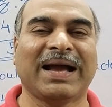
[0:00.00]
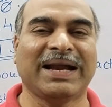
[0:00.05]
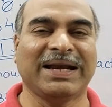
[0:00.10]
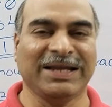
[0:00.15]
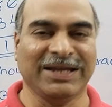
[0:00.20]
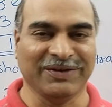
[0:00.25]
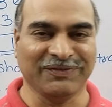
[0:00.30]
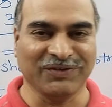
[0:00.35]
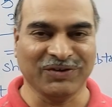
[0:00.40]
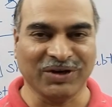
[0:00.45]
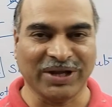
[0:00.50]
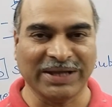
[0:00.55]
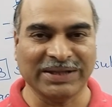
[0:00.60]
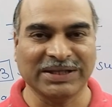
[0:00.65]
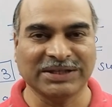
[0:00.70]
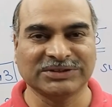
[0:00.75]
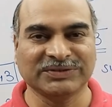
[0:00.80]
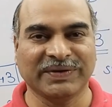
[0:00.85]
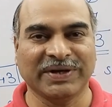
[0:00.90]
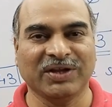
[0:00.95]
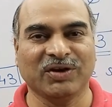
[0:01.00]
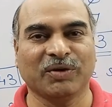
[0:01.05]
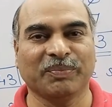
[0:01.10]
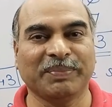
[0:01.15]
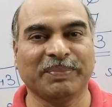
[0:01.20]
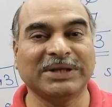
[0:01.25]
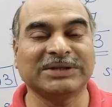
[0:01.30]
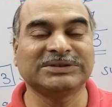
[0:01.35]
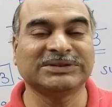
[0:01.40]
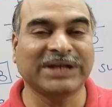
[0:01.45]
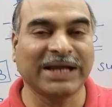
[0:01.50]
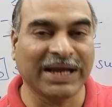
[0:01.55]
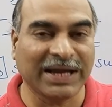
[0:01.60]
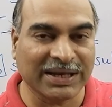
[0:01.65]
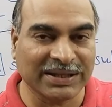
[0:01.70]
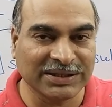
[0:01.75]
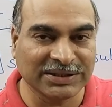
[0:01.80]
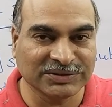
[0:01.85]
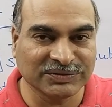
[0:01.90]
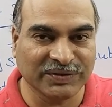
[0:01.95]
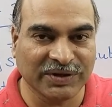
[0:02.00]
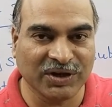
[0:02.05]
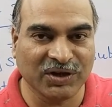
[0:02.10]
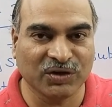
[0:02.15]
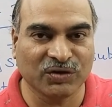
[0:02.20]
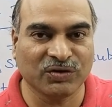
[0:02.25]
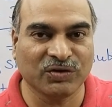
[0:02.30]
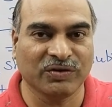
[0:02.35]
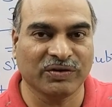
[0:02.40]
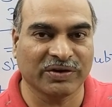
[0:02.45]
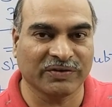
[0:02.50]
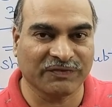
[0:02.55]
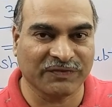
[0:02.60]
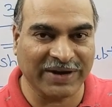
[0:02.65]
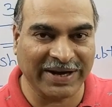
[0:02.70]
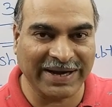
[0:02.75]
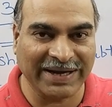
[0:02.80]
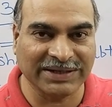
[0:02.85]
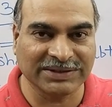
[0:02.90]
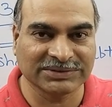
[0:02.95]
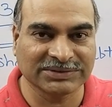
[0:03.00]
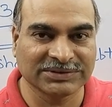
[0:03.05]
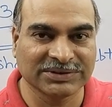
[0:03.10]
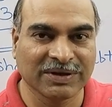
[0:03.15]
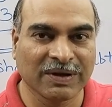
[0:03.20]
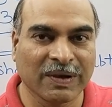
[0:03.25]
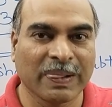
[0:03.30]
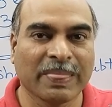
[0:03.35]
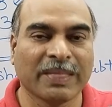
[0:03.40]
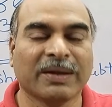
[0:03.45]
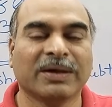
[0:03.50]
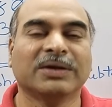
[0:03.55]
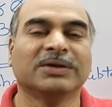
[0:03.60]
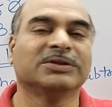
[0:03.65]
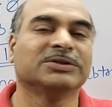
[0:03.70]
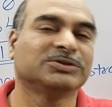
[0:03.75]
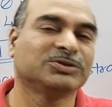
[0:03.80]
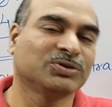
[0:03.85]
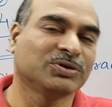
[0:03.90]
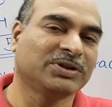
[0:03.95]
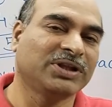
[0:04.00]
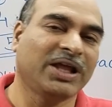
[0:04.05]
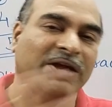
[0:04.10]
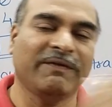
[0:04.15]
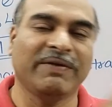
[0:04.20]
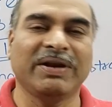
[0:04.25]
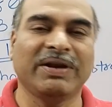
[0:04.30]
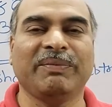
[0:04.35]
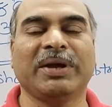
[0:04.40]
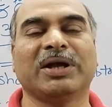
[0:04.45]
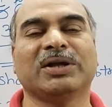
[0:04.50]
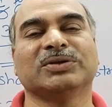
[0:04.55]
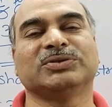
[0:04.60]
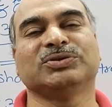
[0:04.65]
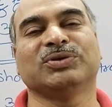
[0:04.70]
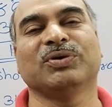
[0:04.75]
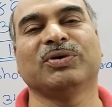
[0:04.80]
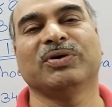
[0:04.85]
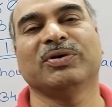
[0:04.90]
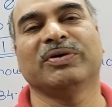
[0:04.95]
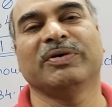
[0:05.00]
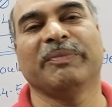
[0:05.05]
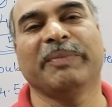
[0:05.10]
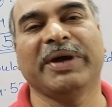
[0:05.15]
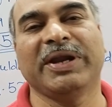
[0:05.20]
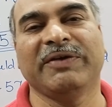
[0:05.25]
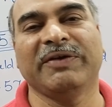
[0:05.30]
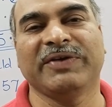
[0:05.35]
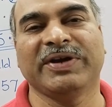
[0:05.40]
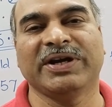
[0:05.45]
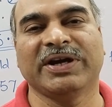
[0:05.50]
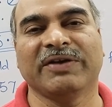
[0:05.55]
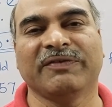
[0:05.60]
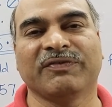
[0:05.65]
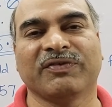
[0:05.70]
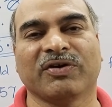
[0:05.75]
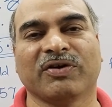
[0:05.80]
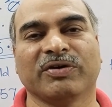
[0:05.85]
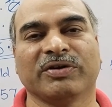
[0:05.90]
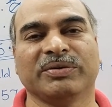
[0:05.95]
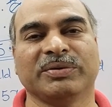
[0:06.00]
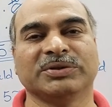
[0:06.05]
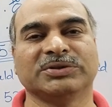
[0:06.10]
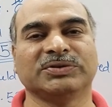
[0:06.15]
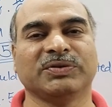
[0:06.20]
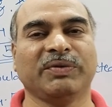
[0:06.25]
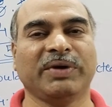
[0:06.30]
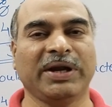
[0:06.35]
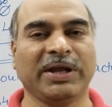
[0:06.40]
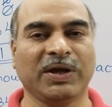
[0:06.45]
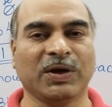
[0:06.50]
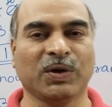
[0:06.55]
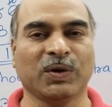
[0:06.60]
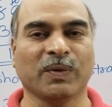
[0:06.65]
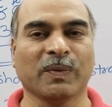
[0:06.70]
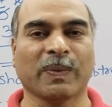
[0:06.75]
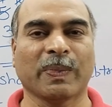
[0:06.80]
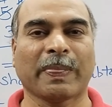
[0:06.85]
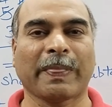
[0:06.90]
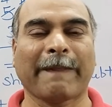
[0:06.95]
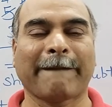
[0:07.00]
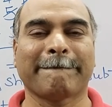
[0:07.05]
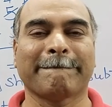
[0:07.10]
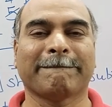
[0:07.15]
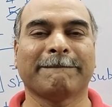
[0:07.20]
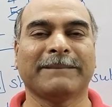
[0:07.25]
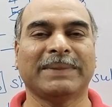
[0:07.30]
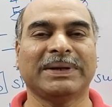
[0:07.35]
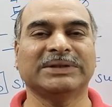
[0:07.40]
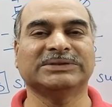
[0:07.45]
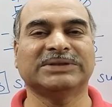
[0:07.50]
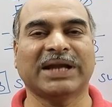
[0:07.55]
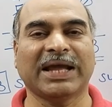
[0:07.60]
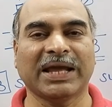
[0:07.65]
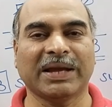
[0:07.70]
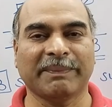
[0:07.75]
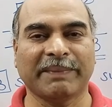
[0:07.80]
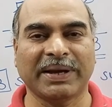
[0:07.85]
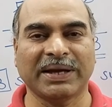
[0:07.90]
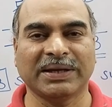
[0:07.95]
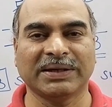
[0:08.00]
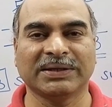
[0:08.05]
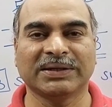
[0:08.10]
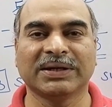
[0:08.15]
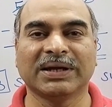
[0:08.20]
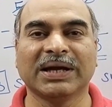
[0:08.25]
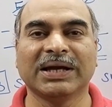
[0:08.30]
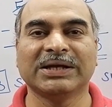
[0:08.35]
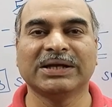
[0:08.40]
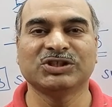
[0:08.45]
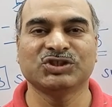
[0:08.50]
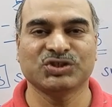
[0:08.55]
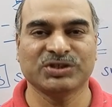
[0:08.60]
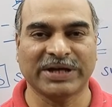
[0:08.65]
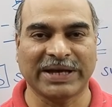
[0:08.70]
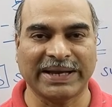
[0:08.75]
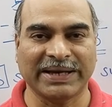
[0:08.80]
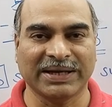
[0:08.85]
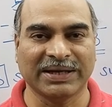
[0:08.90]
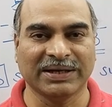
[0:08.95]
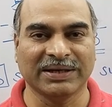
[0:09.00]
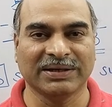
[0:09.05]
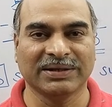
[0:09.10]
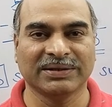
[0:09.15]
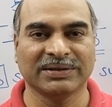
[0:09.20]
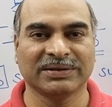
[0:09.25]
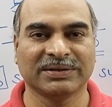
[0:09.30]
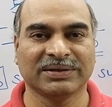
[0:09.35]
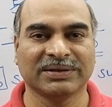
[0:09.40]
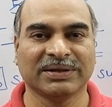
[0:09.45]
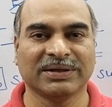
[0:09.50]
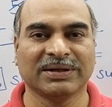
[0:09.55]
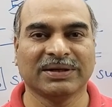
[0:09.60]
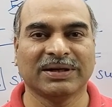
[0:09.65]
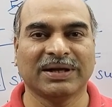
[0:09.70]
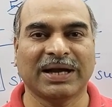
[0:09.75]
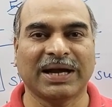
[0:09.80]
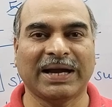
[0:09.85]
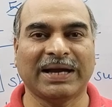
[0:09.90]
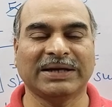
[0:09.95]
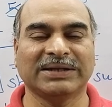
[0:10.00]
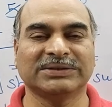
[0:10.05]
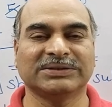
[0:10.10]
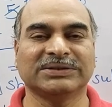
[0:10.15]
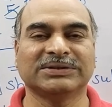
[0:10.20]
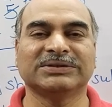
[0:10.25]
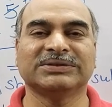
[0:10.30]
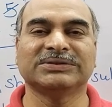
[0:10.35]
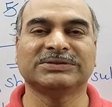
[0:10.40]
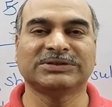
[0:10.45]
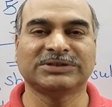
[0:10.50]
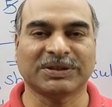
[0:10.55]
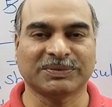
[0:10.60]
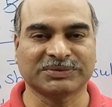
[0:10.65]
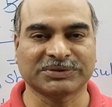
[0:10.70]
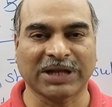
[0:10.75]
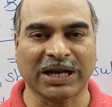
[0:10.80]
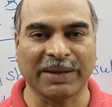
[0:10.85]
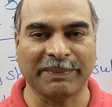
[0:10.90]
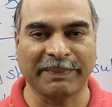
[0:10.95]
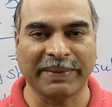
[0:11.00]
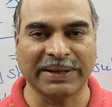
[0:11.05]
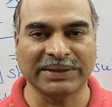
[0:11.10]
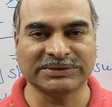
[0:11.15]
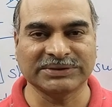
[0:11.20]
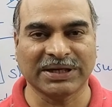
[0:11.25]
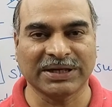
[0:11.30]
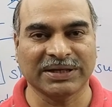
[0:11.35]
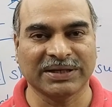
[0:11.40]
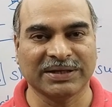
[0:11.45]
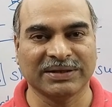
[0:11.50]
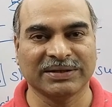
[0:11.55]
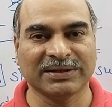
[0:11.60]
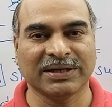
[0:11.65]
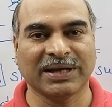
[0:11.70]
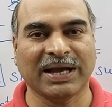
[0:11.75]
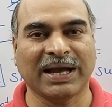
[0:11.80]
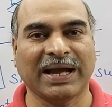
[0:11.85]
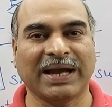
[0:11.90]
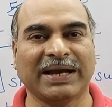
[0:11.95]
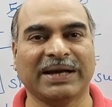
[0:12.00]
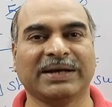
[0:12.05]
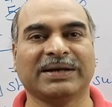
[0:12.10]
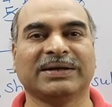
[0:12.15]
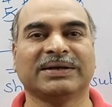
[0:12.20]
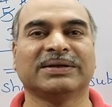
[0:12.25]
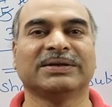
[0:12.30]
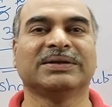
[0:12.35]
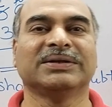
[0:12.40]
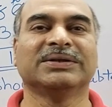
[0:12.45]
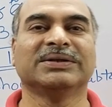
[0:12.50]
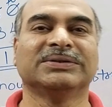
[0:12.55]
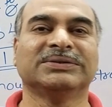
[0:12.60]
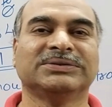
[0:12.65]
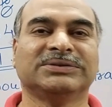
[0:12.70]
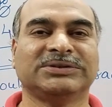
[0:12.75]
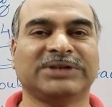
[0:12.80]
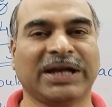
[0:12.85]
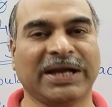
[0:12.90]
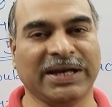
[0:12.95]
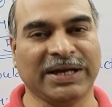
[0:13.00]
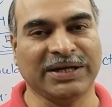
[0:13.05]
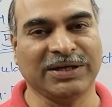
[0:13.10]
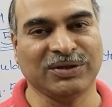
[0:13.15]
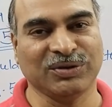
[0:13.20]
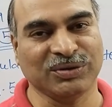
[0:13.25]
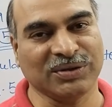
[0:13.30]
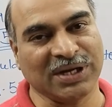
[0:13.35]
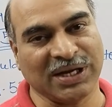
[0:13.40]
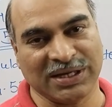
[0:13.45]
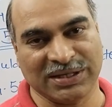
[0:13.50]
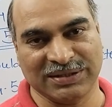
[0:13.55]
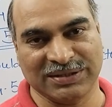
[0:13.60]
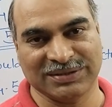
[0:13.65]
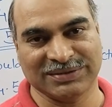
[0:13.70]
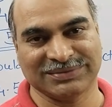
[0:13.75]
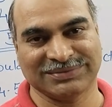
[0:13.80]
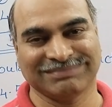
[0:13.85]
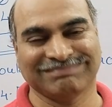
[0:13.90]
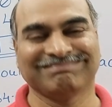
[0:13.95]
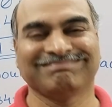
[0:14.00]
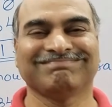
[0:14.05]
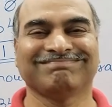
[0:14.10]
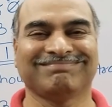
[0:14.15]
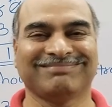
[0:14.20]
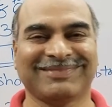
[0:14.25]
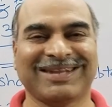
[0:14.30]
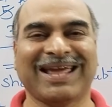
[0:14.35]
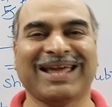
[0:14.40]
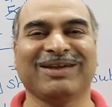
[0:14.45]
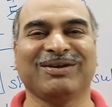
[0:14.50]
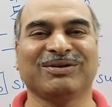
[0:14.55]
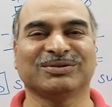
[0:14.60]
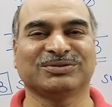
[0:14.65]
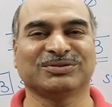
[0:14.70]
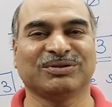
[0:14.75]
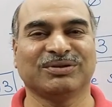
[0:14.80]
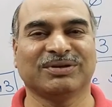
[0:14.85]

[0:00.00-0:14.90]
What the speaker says: and if you like this video, please share this video to your friends so they will be also benefited from this video. Please like my channel and subscribe my channel and share it to the others. Thank you,